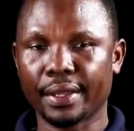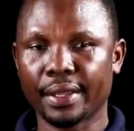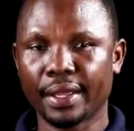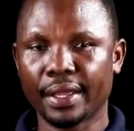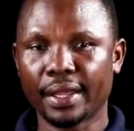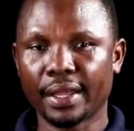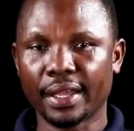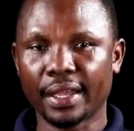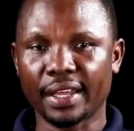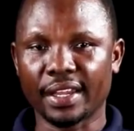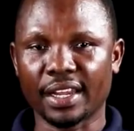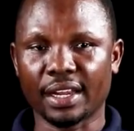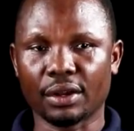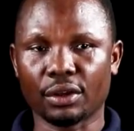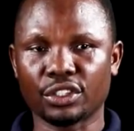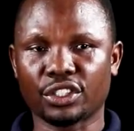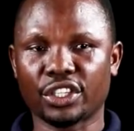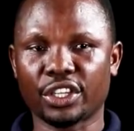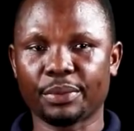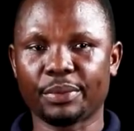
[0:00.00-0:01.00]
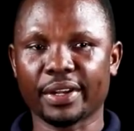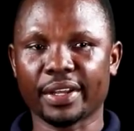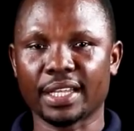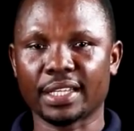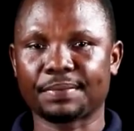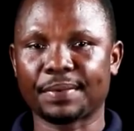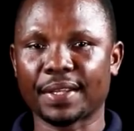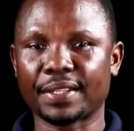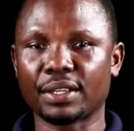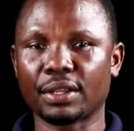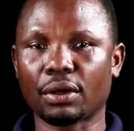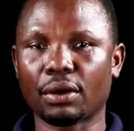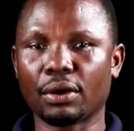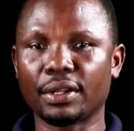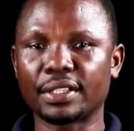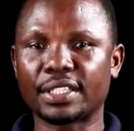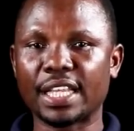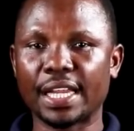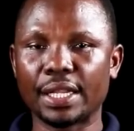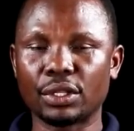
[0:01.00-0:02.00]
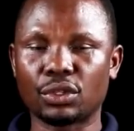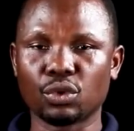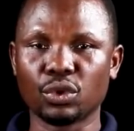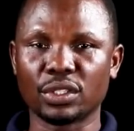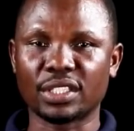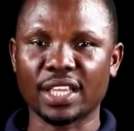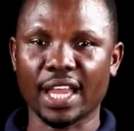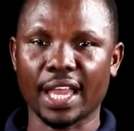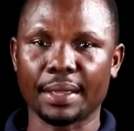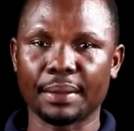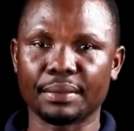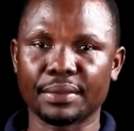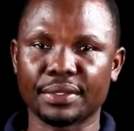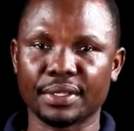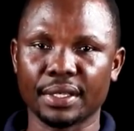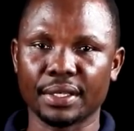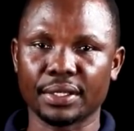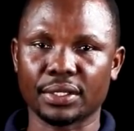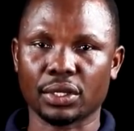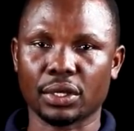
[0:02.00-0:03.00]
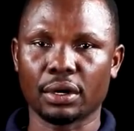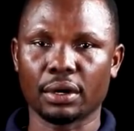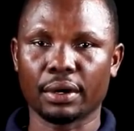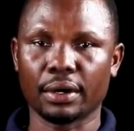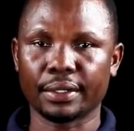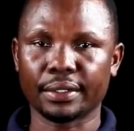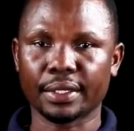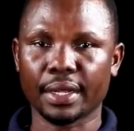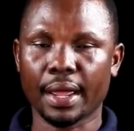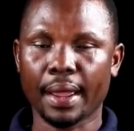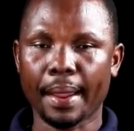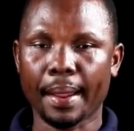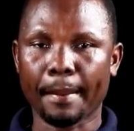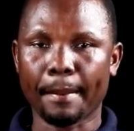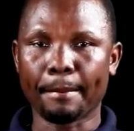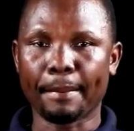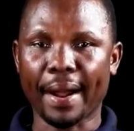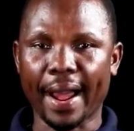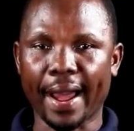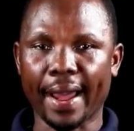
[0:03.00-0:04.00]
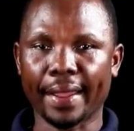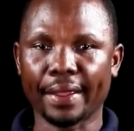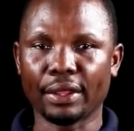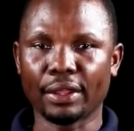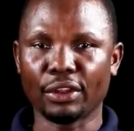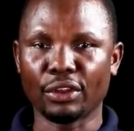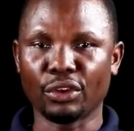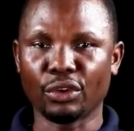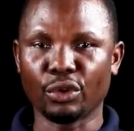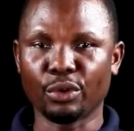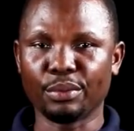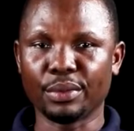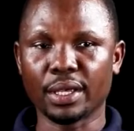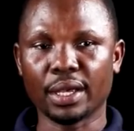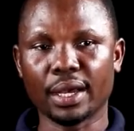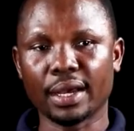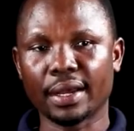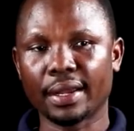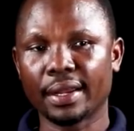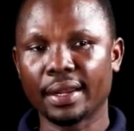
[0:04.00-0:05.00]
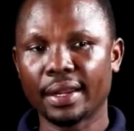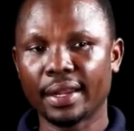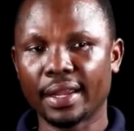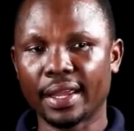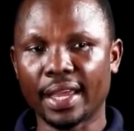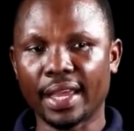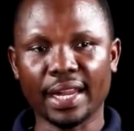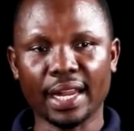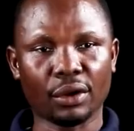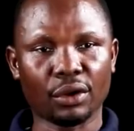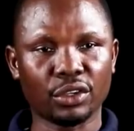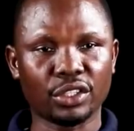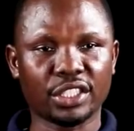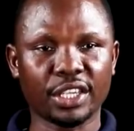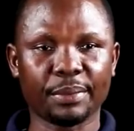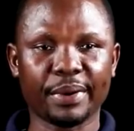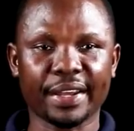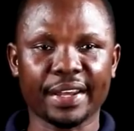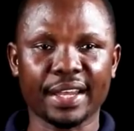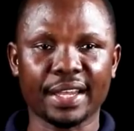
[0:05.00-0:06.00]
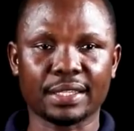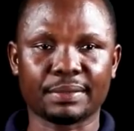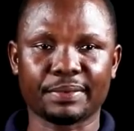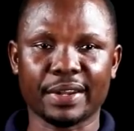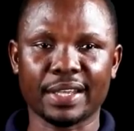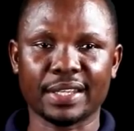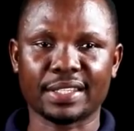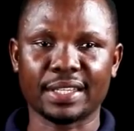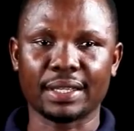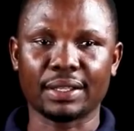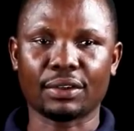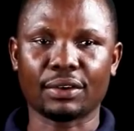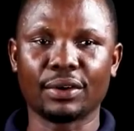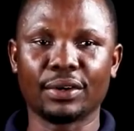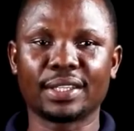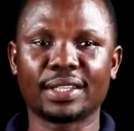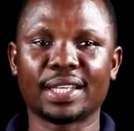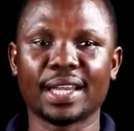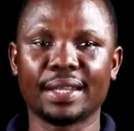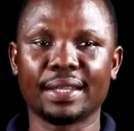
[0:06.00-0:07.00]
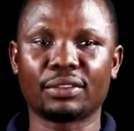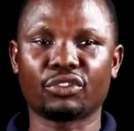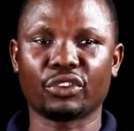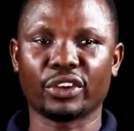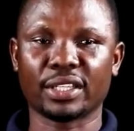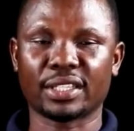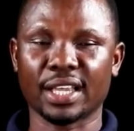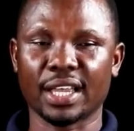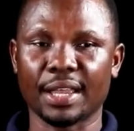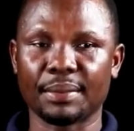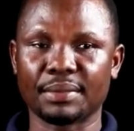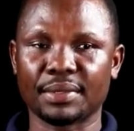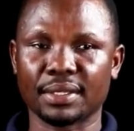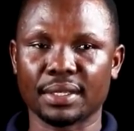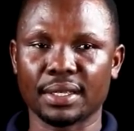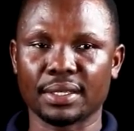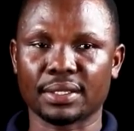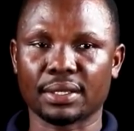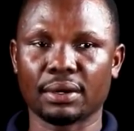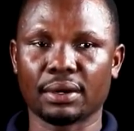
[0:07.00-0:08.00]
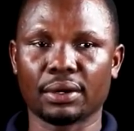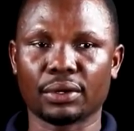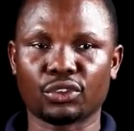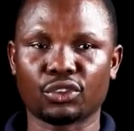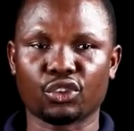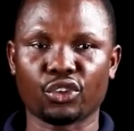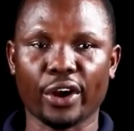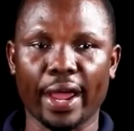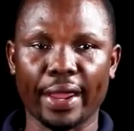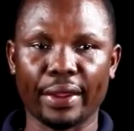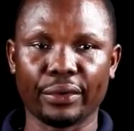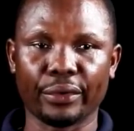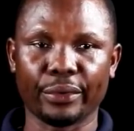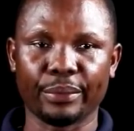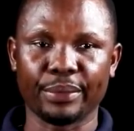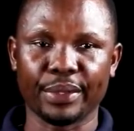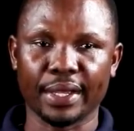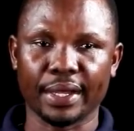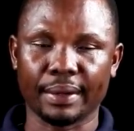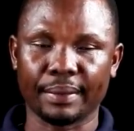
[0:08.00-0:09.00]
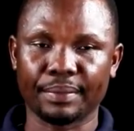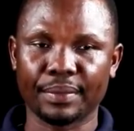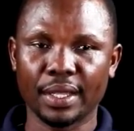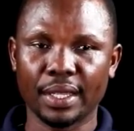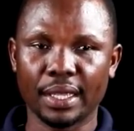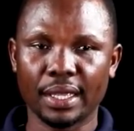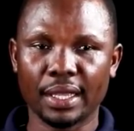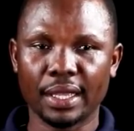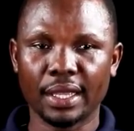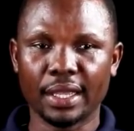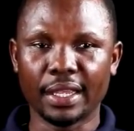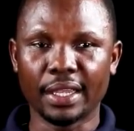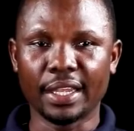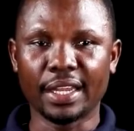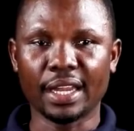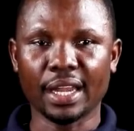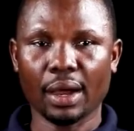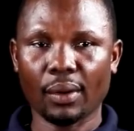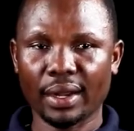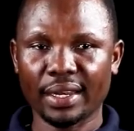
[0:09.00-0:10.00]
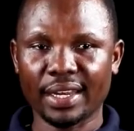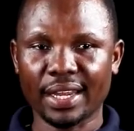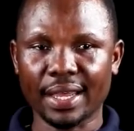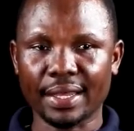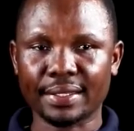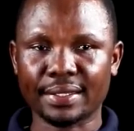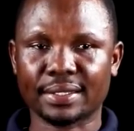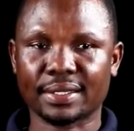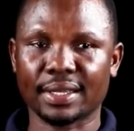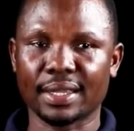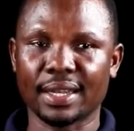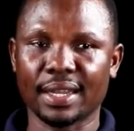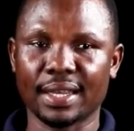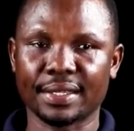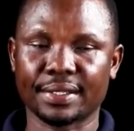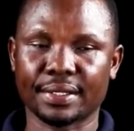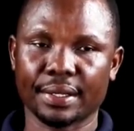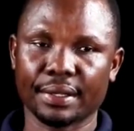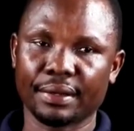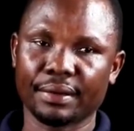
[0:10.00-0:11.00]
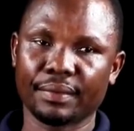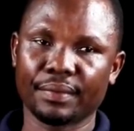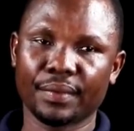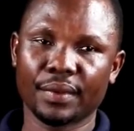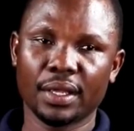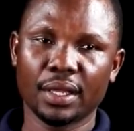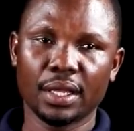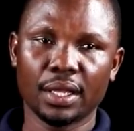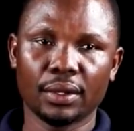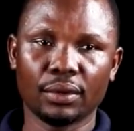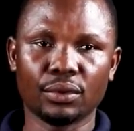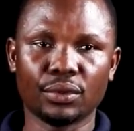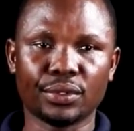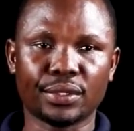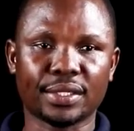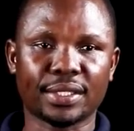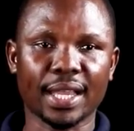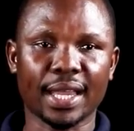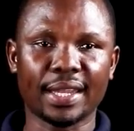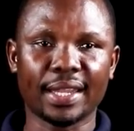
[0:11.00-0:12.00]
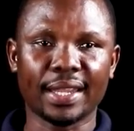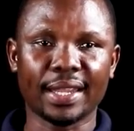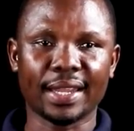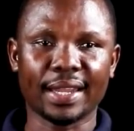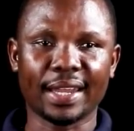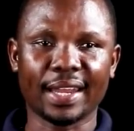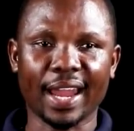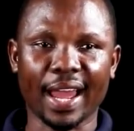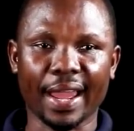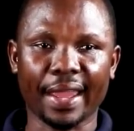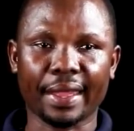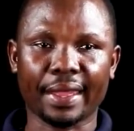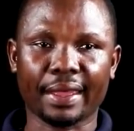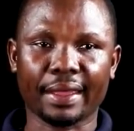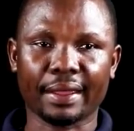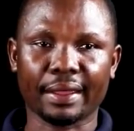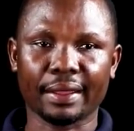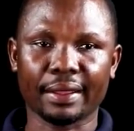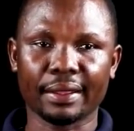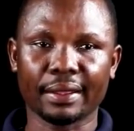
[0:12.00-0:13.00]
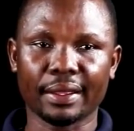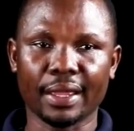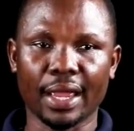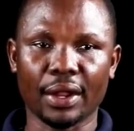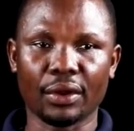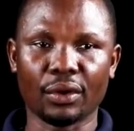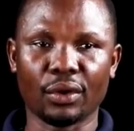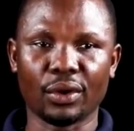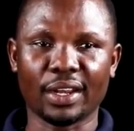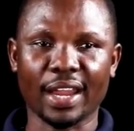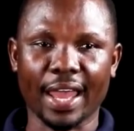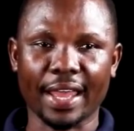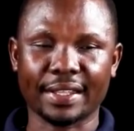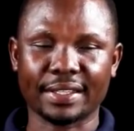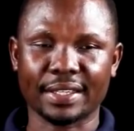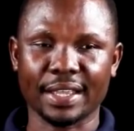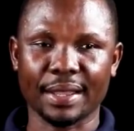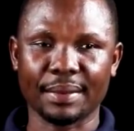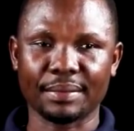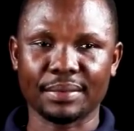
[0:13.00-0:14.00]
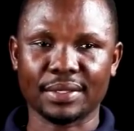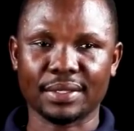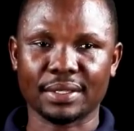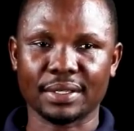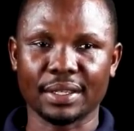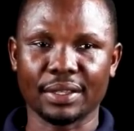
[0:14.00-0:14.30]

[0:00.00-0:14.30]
and an algebraic expression containing 2 terms is called binomial, and an algebraic expression containing 3 terms is called trinomial. In our next lesson, we will study like and unlike terms in